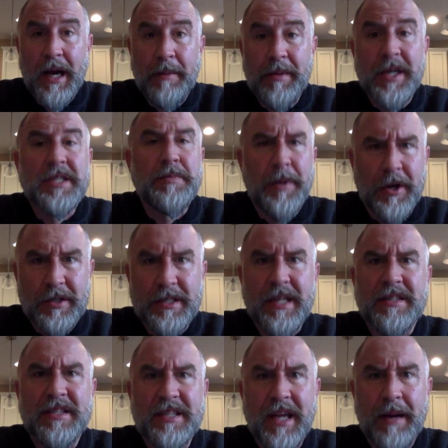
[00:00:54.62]
experienced at
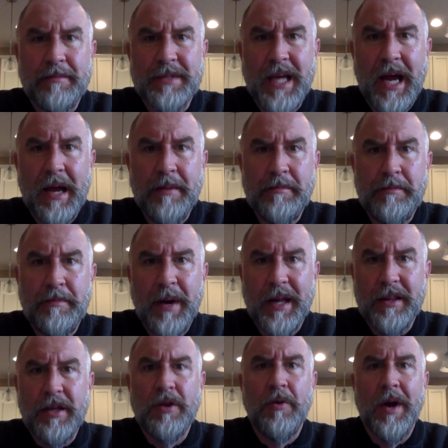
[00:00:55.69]
the same time by
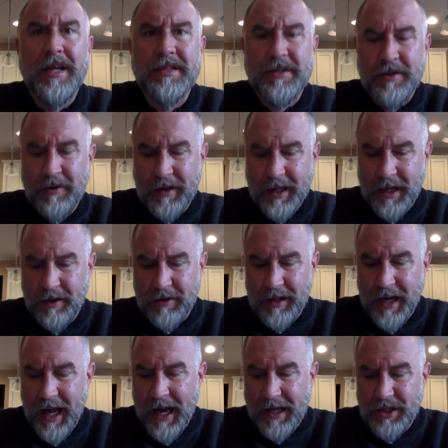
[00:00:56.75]
the U.S. during the
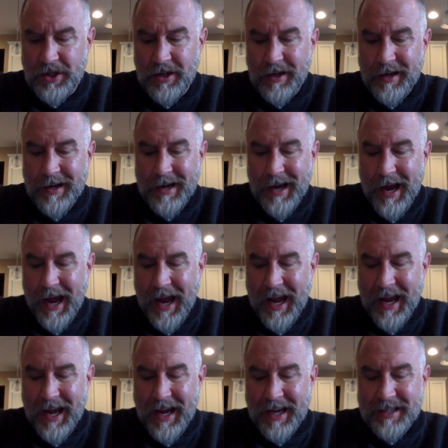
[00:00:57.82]
Gilded Age.
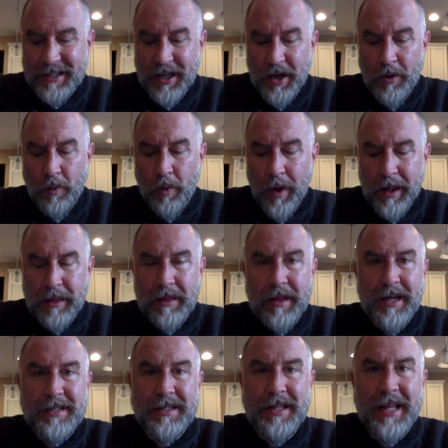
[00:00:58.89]
And with
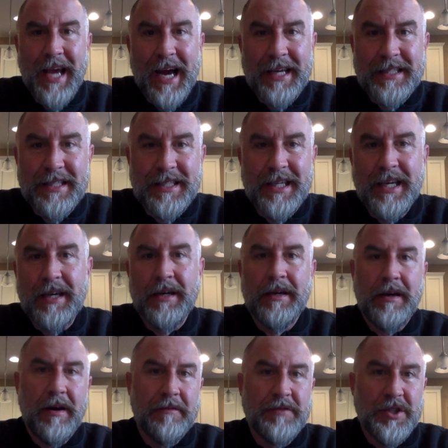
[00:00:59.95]
this, the idea
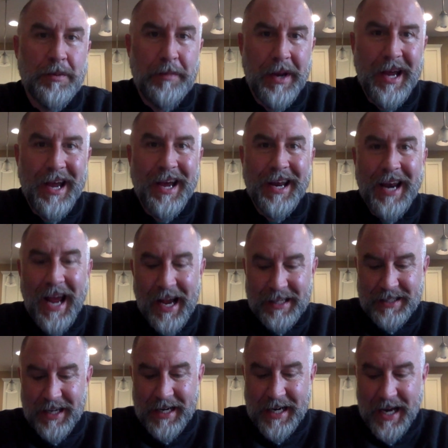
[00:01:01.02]
of Japan as
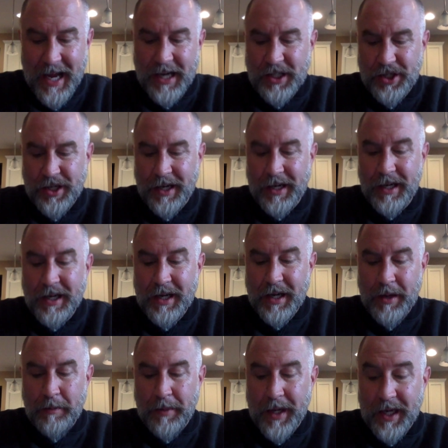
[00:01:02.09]
a nation
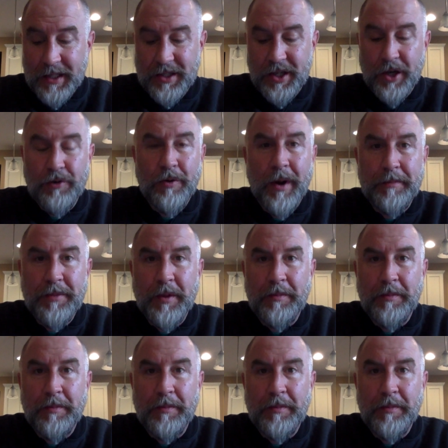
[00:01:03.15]
begins to grip the